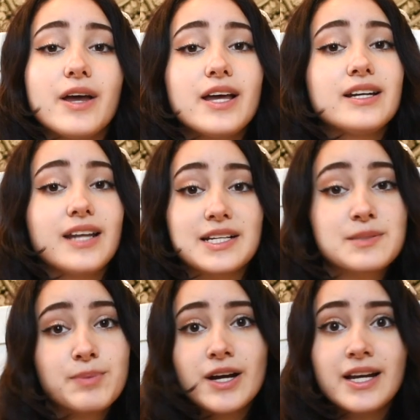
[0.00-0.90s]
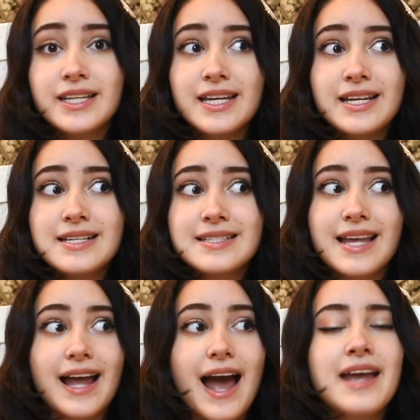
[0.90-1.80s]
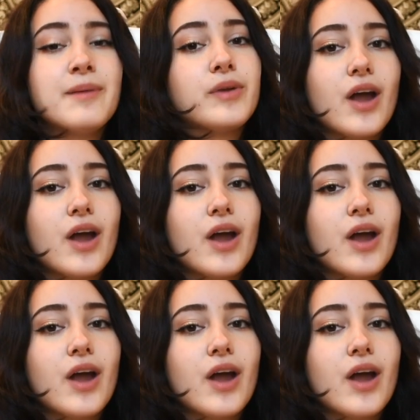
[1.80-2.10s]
not an expert on this. Like, I am